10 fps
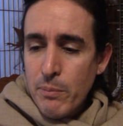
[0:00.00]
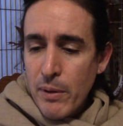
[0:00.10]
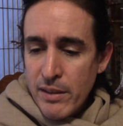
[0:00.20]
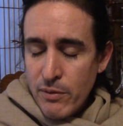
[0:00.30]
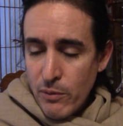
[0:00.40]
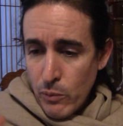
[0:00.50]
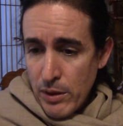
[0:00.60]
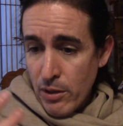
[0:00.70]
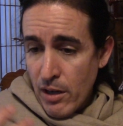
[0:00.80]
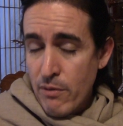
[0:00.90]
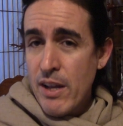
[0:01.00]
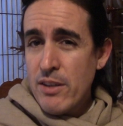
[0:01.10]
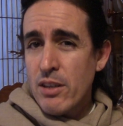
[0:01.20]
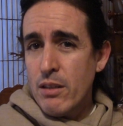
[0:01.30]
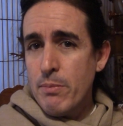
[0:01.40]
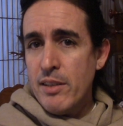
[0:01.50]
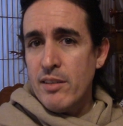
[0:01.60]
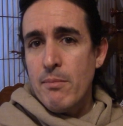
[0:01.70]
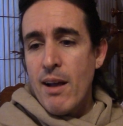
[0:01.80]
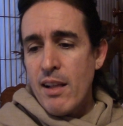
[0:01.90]
But with the conventional
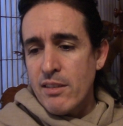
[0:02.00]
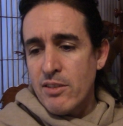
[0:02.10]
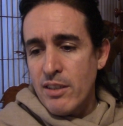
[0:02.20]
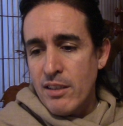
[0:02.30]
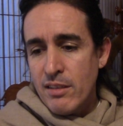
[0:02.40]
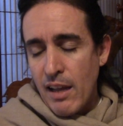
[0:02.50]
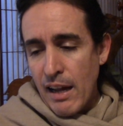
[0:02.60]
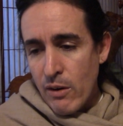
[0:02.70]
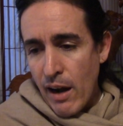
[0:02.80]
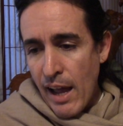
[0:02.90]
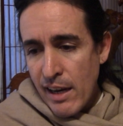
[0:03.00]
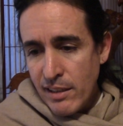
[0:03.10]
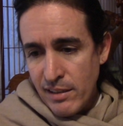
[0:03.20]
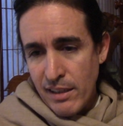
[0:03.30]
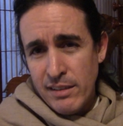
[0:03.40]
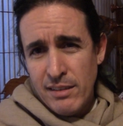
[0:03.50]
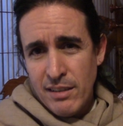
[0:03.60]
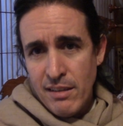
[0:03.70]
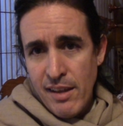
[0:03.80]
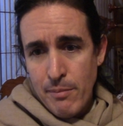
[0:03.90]
epistemologies, our access
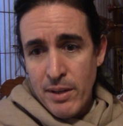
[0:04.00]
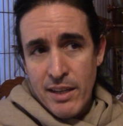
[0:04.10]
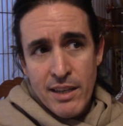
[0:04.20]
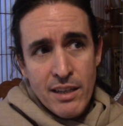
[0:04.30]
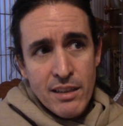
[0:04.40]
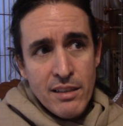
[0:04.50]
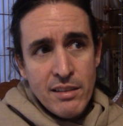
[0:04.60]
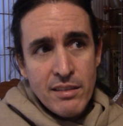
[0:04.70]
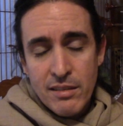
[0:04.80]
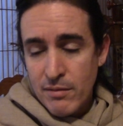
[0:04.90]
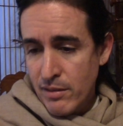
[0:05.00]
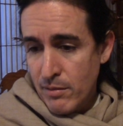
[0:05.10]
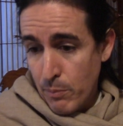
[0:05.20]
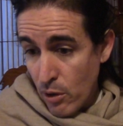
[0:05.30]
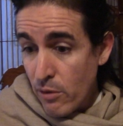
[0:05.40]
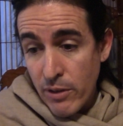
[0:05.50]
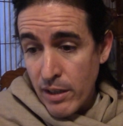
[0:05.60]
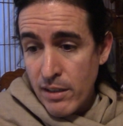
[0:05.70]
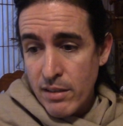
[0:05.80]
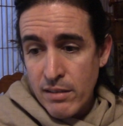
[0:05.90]
to that beginningless,
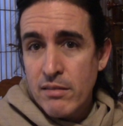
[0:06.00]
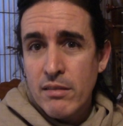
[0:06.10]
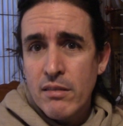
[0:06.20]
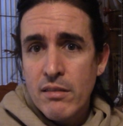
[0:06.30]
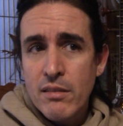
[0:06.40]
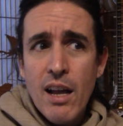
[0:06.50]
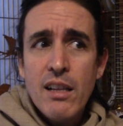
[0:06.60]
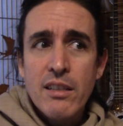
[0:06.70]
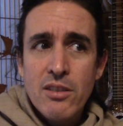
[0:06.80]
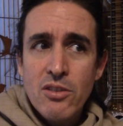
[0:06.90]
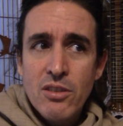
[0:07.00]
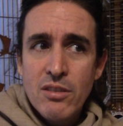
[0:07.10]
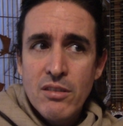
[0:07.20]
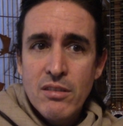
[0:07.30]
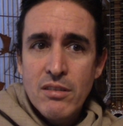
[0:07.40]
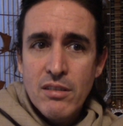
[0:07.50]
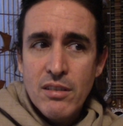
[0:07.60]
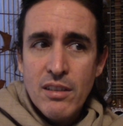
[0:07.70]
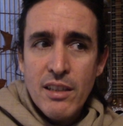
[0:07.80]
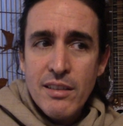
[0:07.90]
perfect knowledge
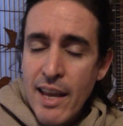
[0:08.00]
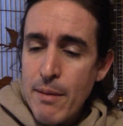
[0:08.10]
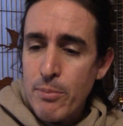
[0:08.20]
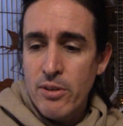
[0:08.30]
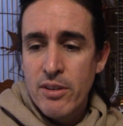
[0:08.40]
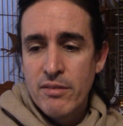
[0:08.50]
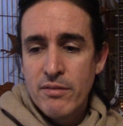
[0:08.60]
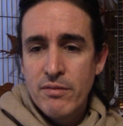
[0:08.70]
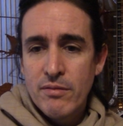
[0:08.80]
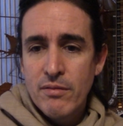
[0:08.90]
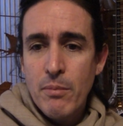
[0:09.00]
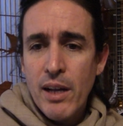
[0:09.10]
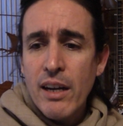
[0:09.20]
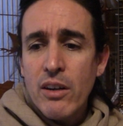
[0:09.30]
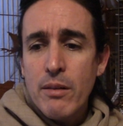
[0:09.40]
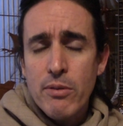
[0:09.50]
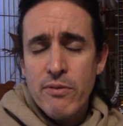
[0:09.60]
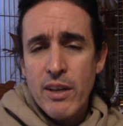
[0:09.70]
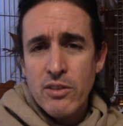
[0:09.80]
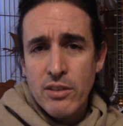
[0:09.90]
is hampered by our
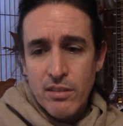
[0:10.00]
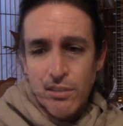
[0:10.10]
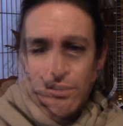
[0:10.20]
imperfection.